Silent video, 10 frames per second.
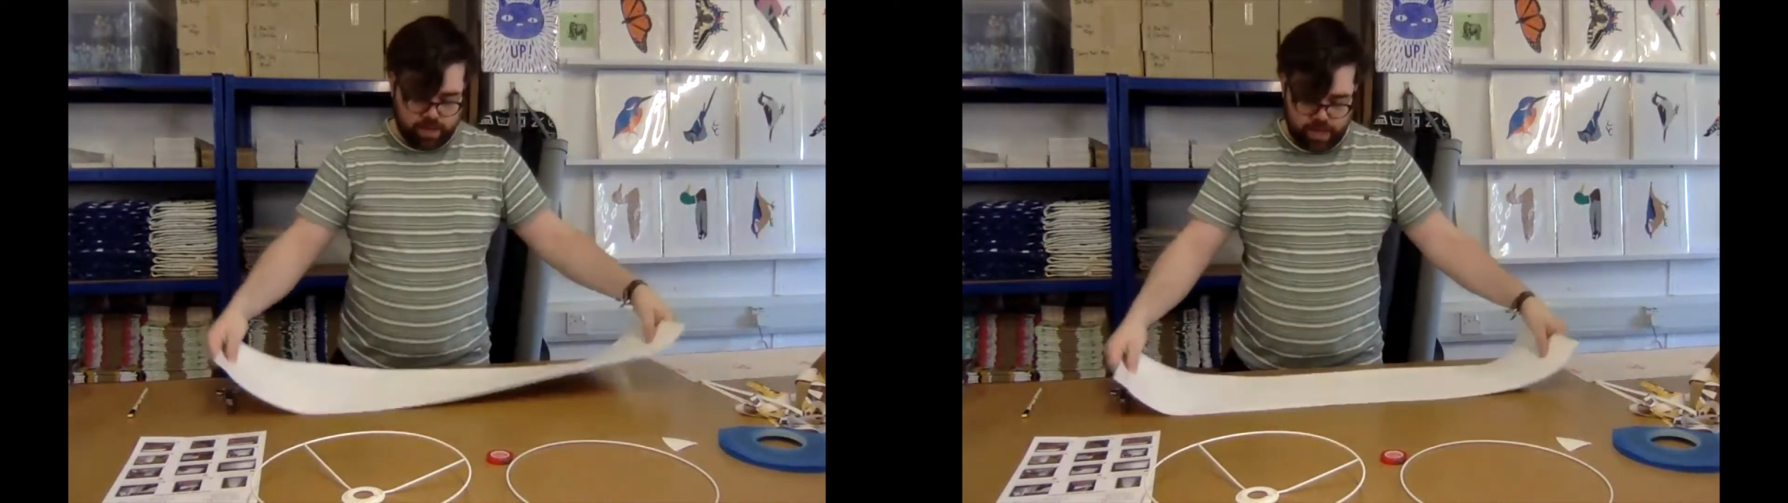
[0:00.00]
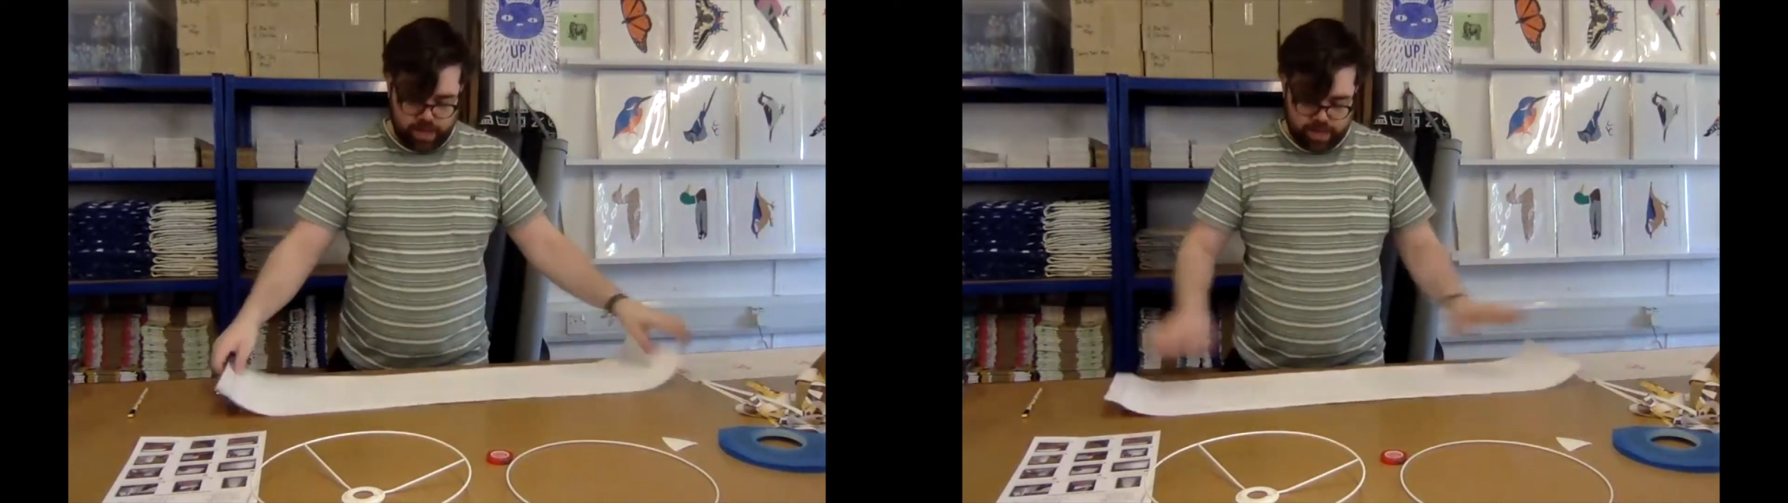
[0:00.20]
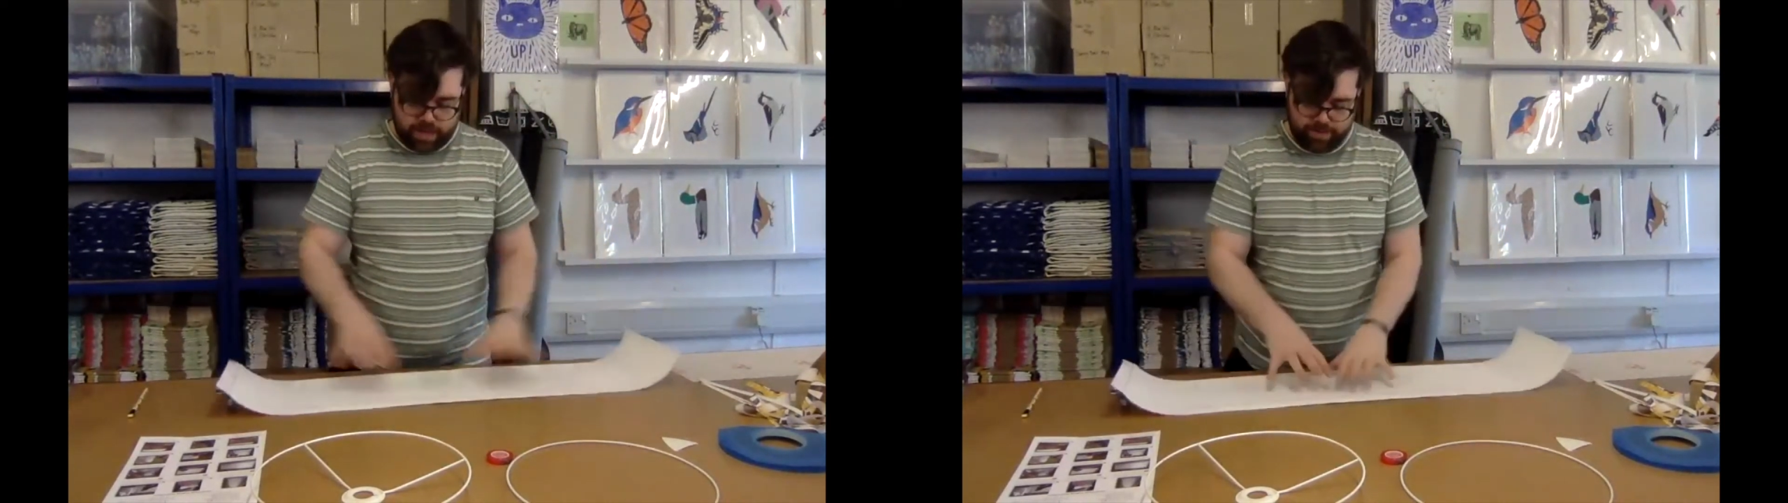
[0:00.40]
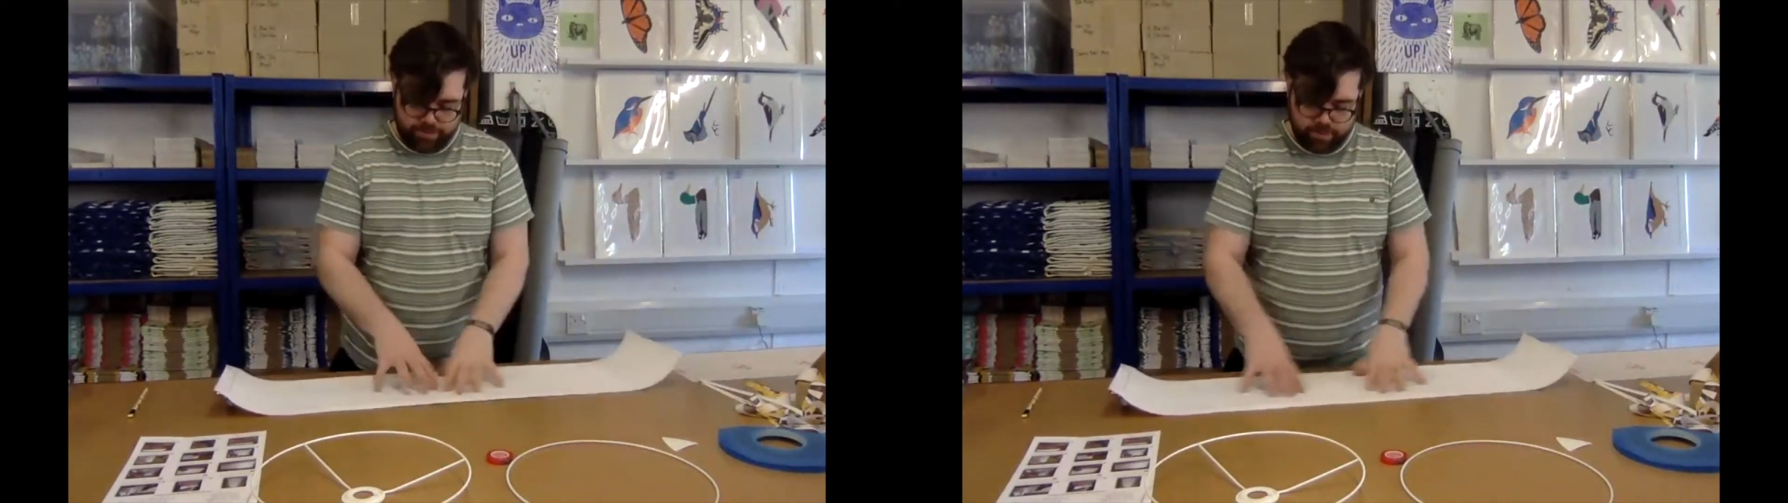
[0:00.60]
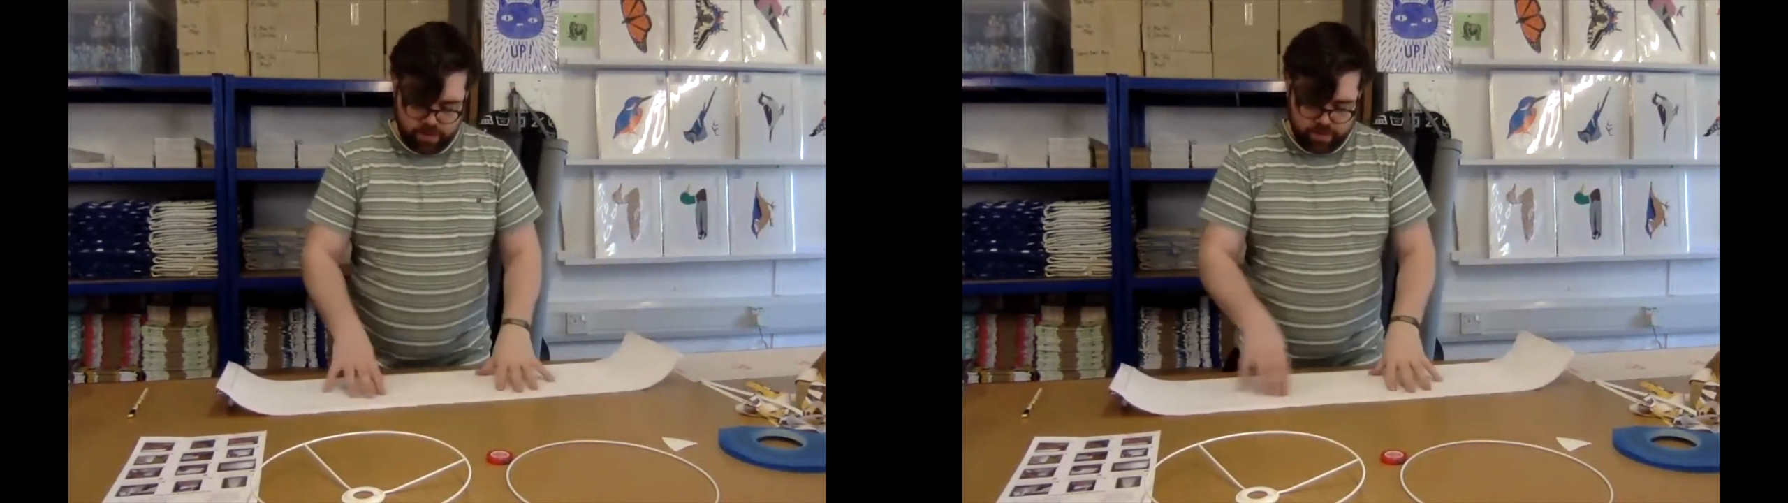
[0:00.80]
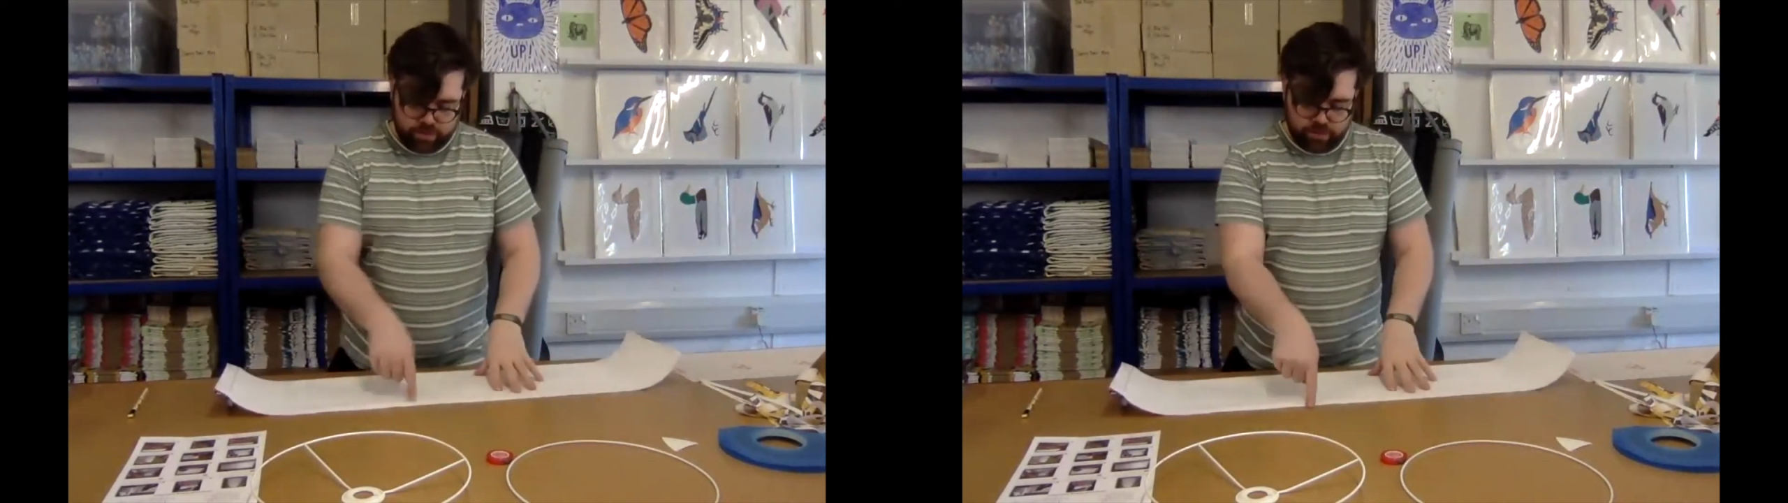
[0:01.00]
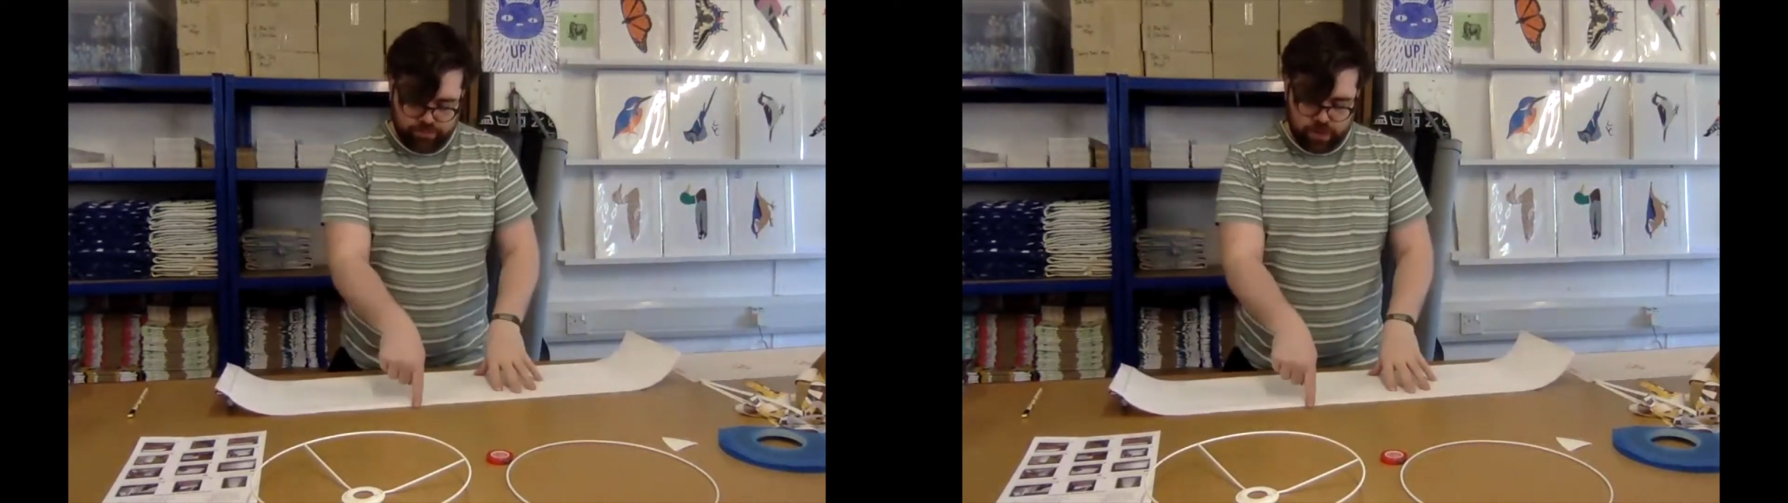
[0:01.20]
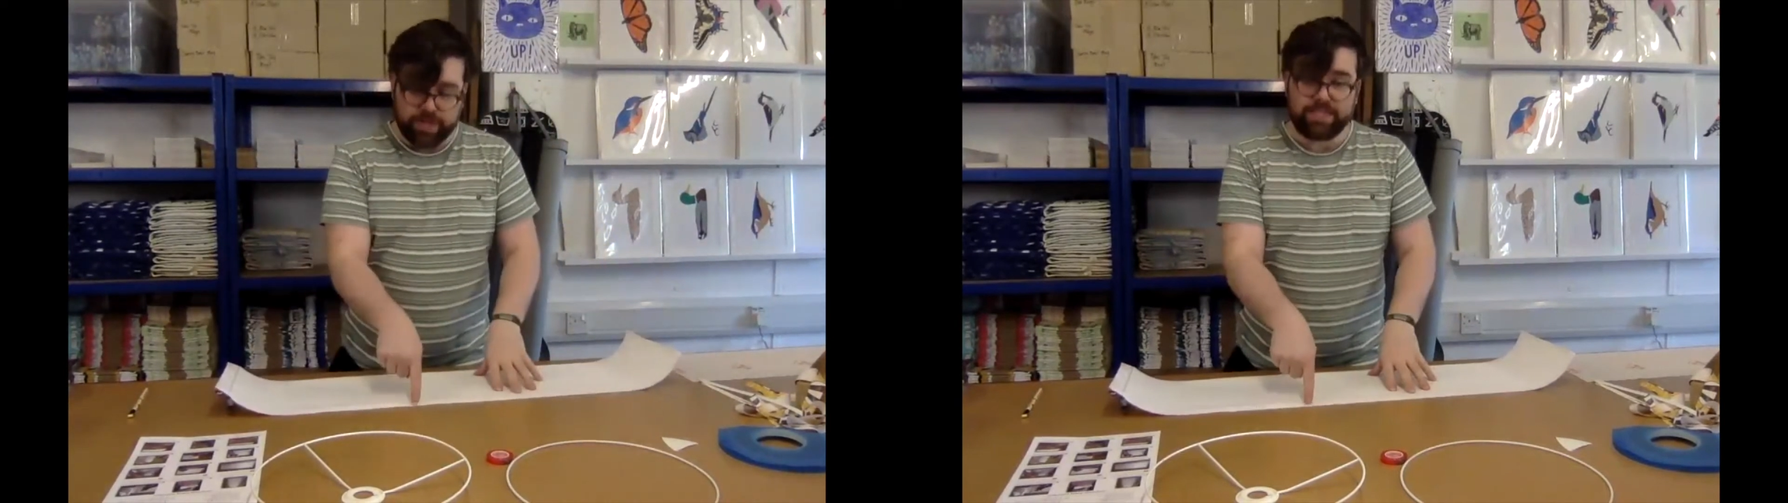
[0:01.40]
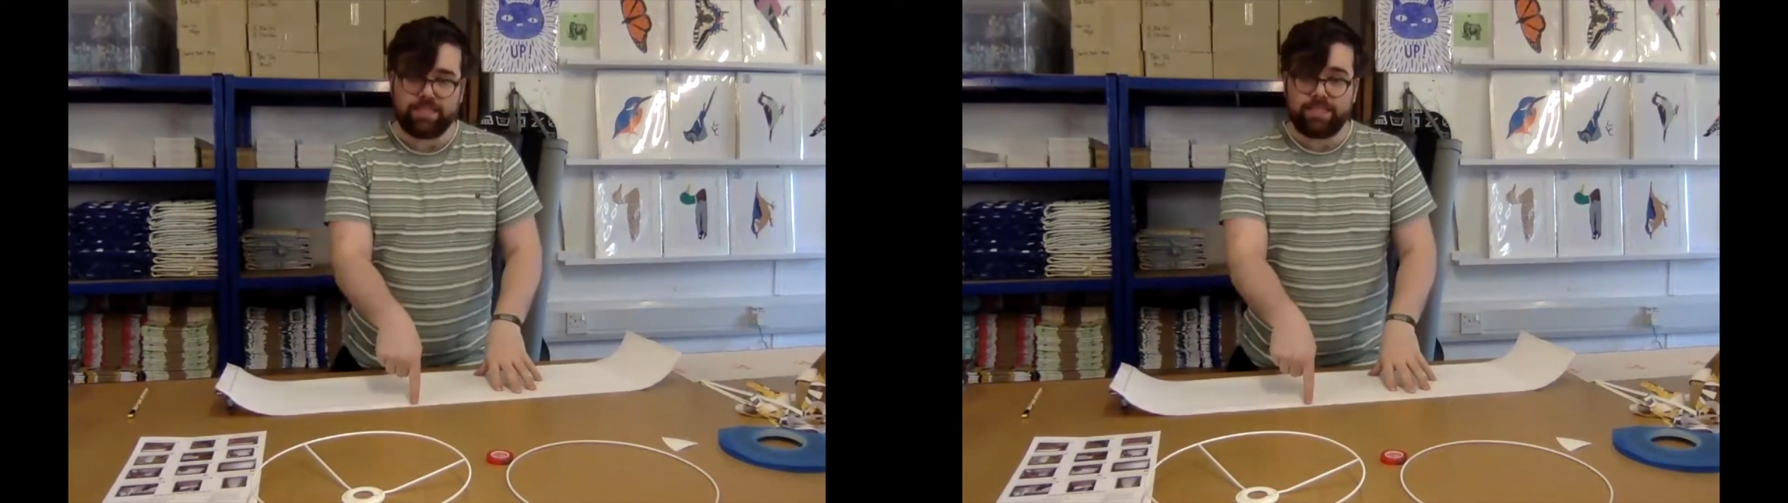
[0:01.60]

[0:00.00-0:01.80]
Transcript: sort of going